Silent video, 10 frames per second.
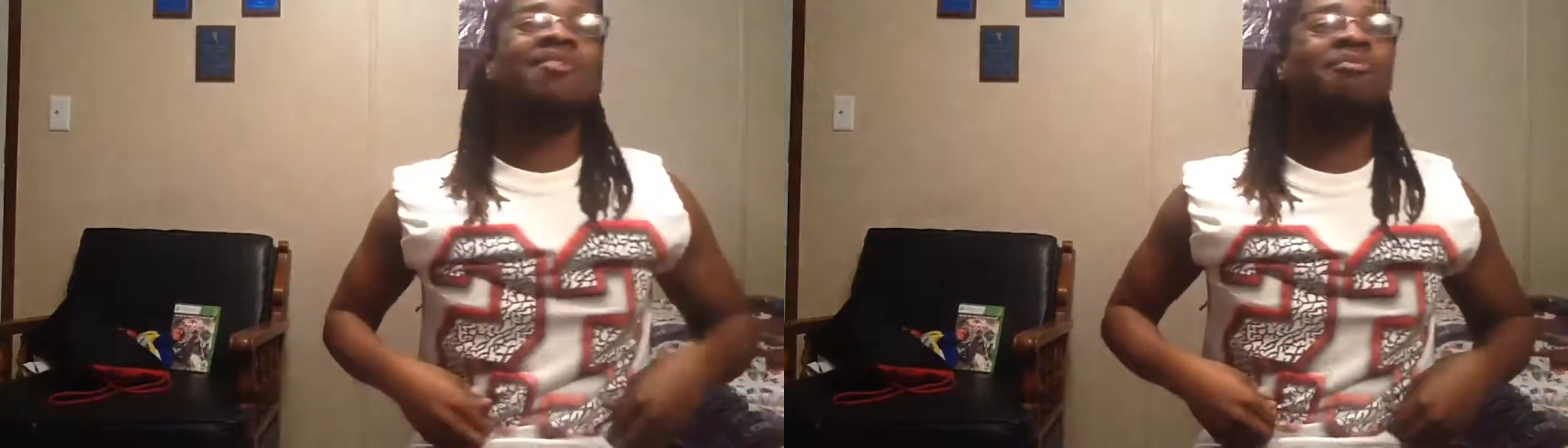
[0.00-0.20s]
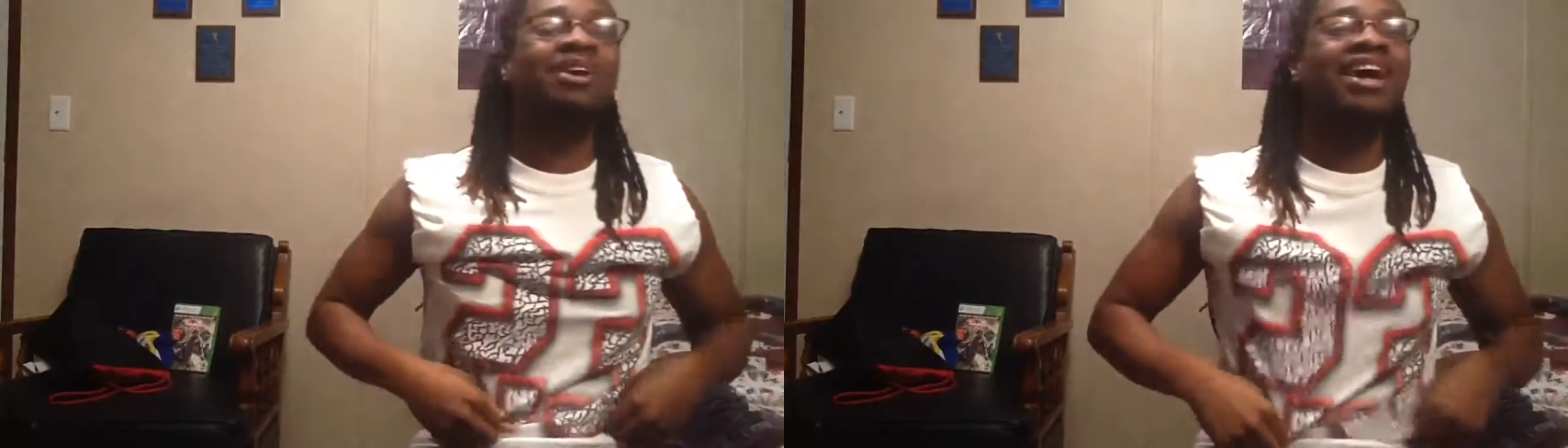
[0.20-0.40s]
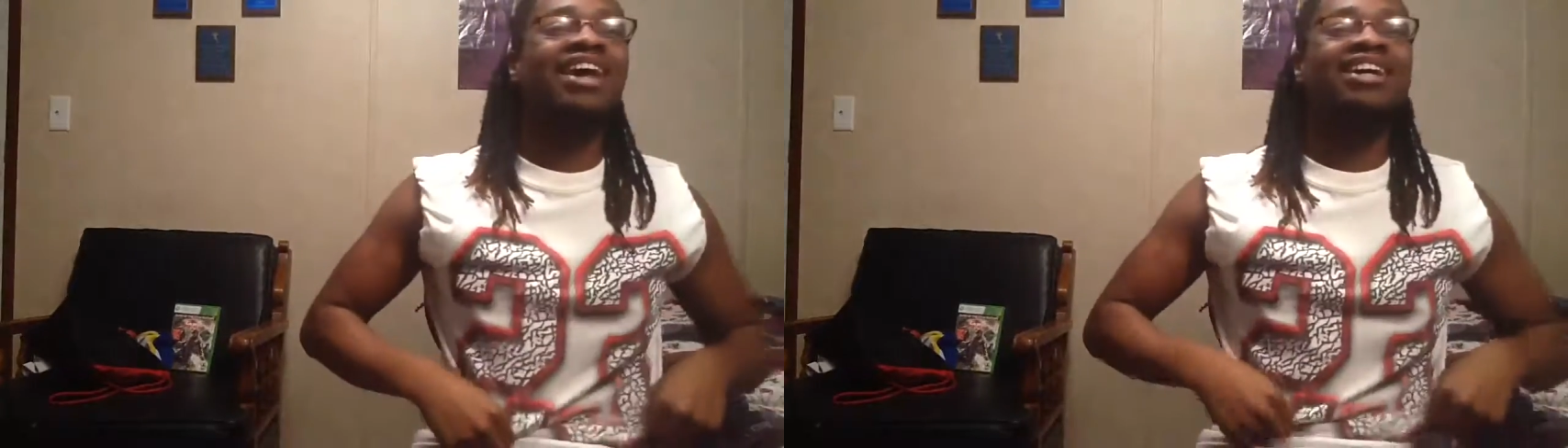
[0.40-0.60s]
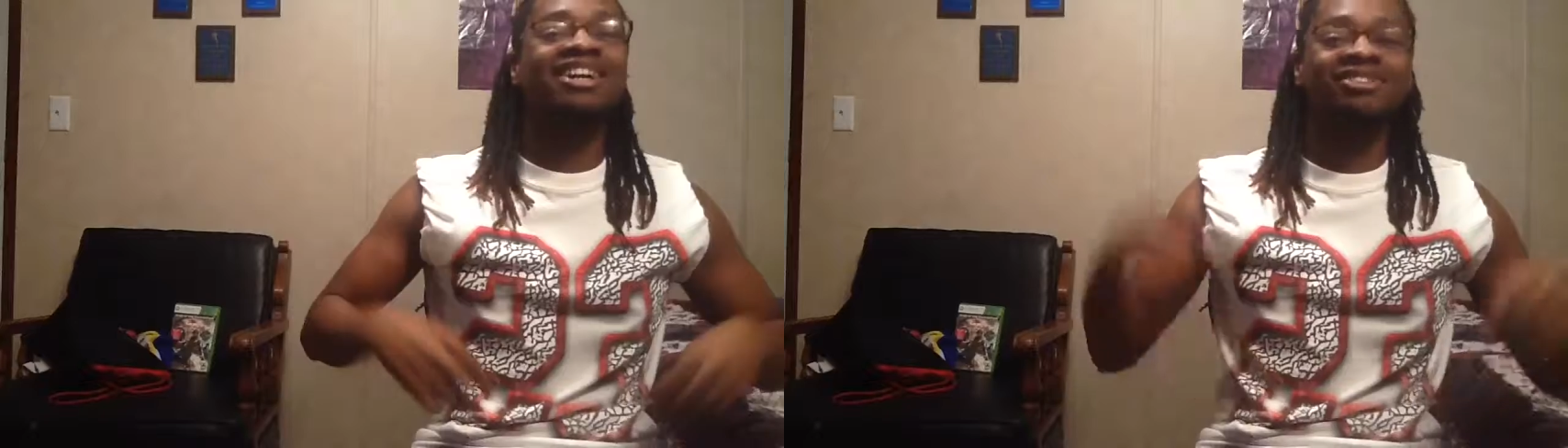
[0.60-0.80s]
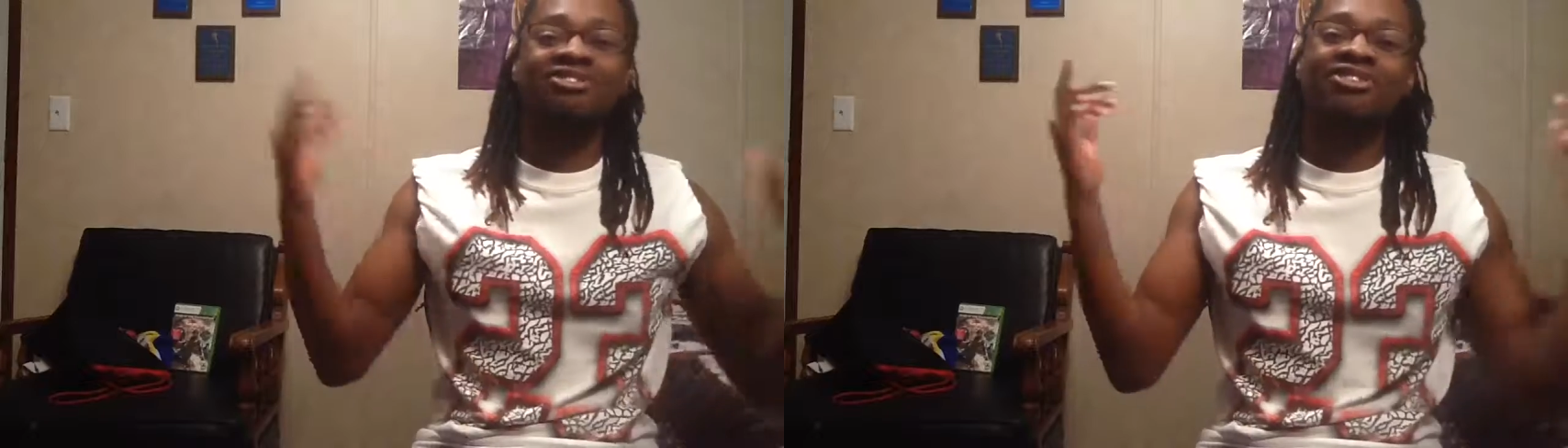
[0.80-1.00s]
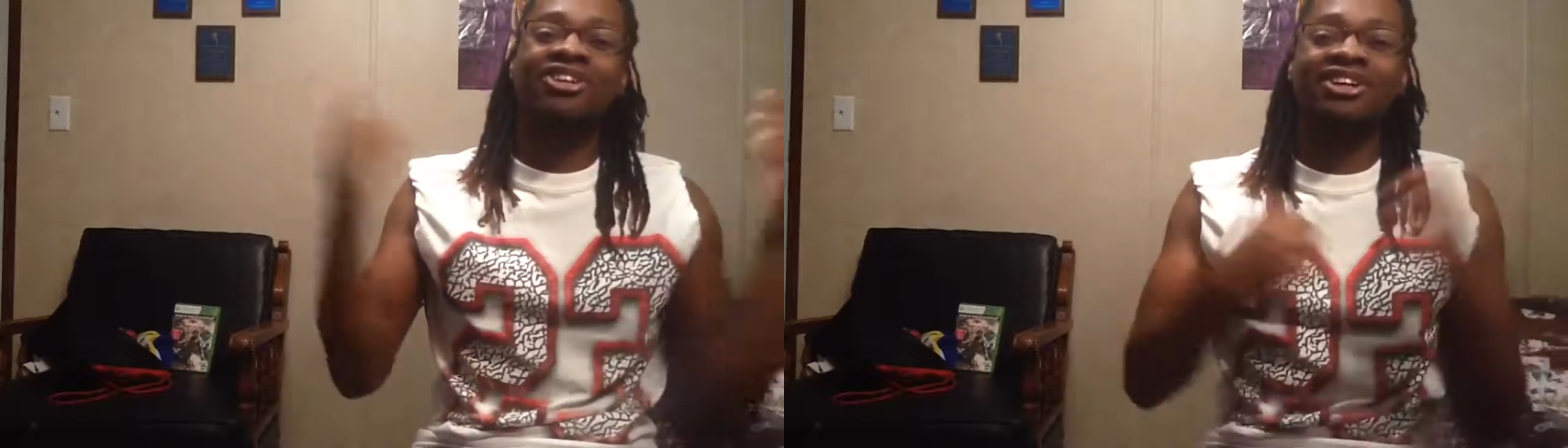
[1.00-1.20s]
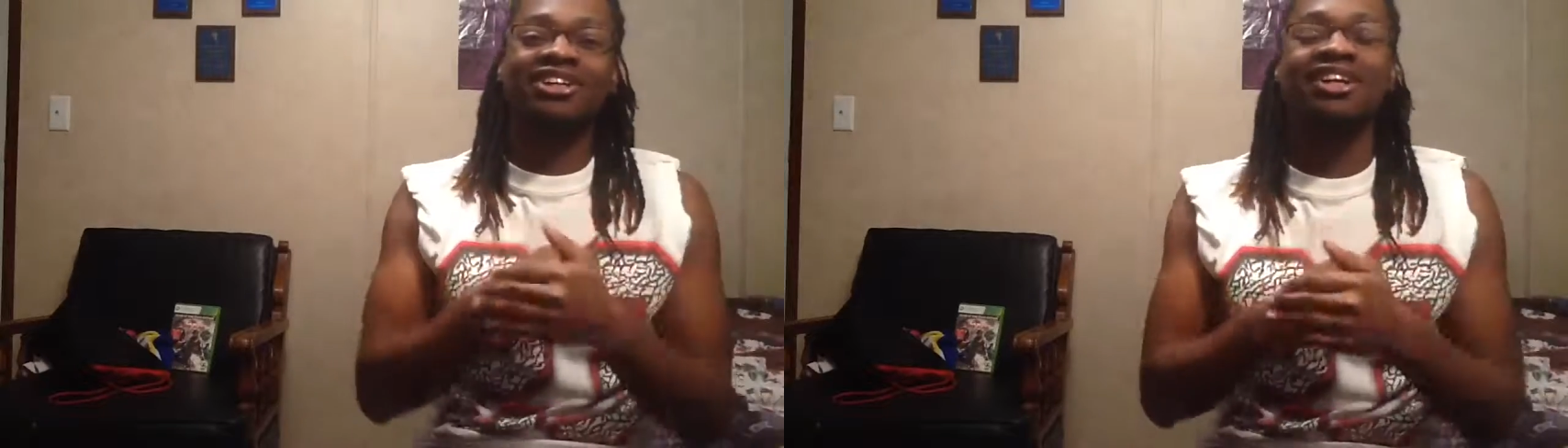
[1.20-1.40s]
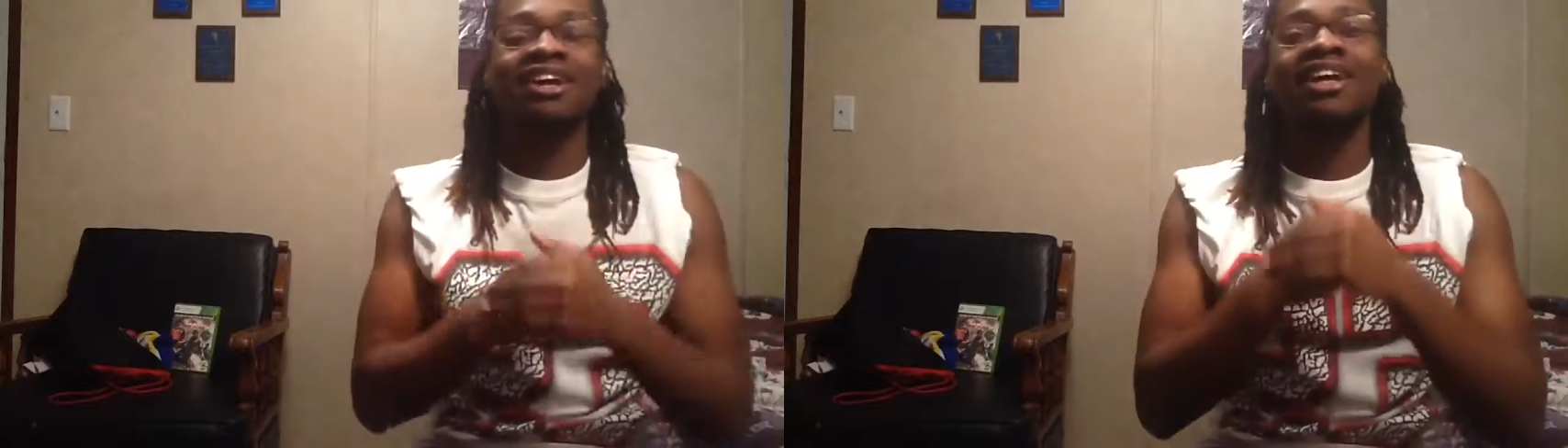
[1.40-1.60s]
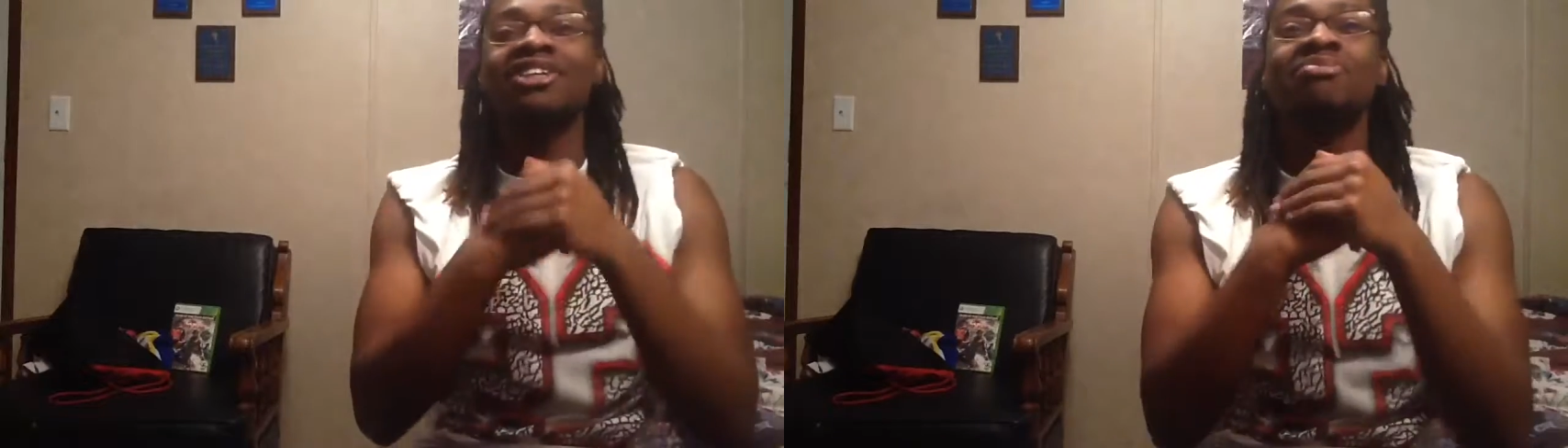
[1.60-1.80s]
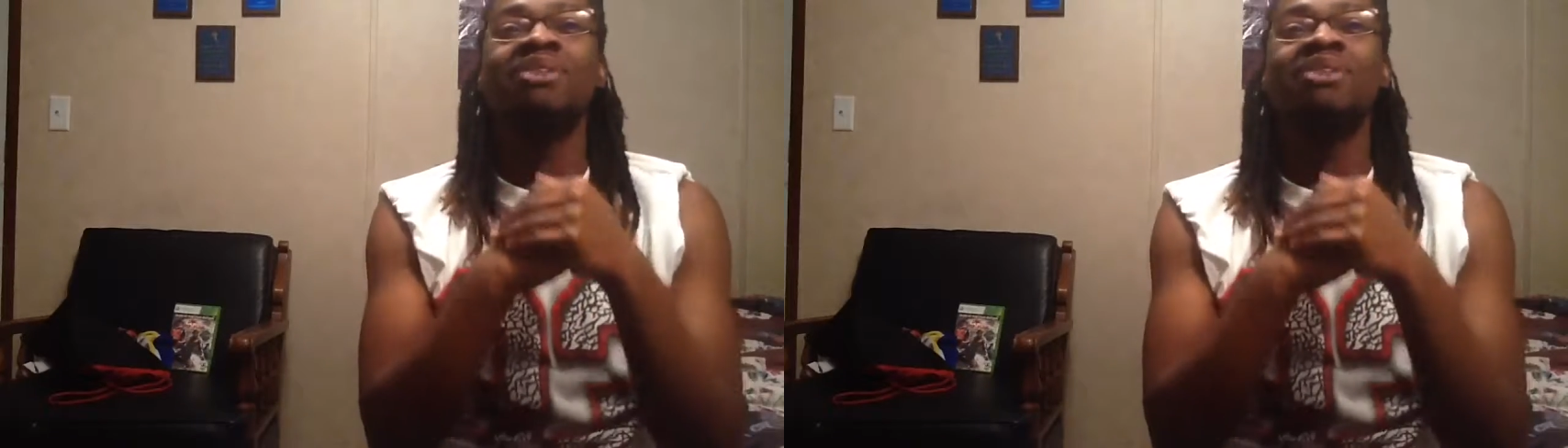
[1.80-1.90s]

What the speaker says: But hey, yo, for real, it's a